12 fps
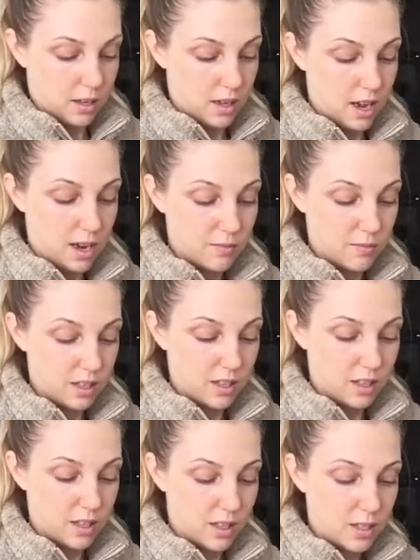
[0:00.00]
I hadn't
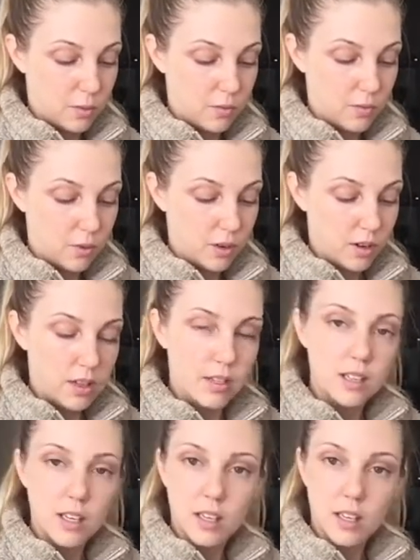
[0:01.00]
really liked before, I
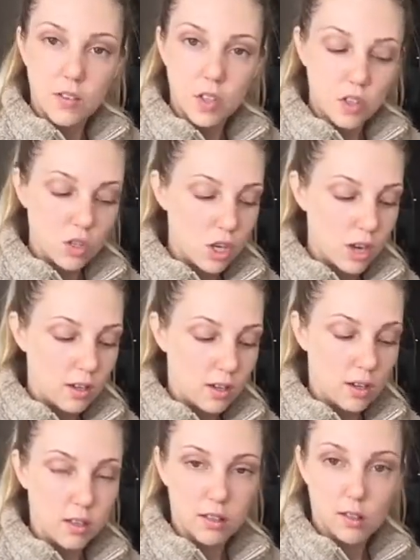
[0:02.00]
decided to give it another shot.
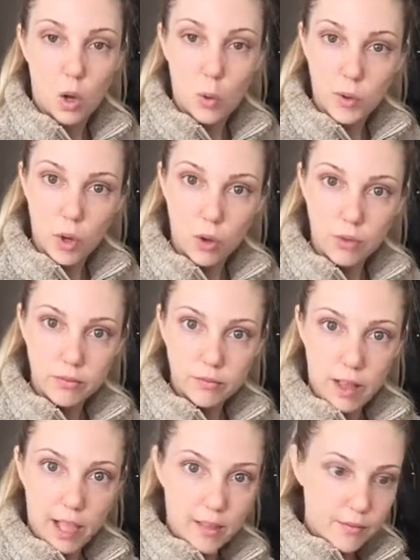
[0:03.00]
And lo and behold,
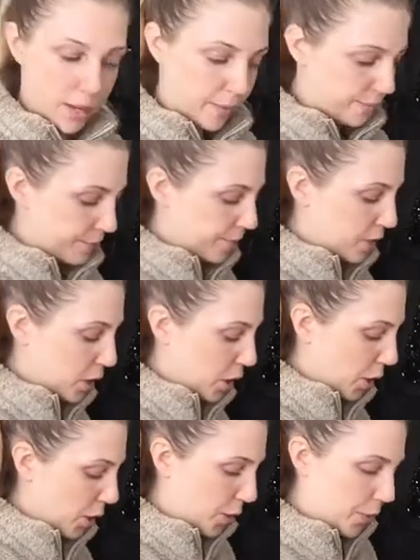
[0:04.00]
I loved it.
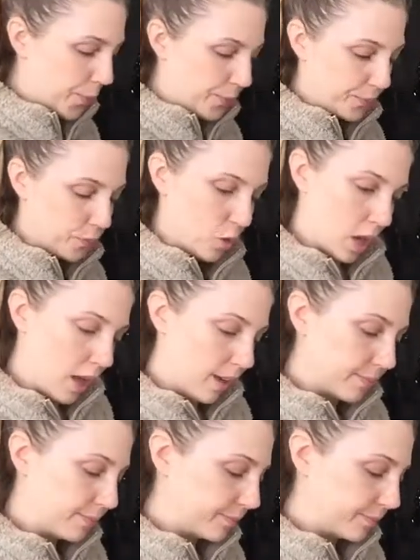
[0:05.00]
So voila.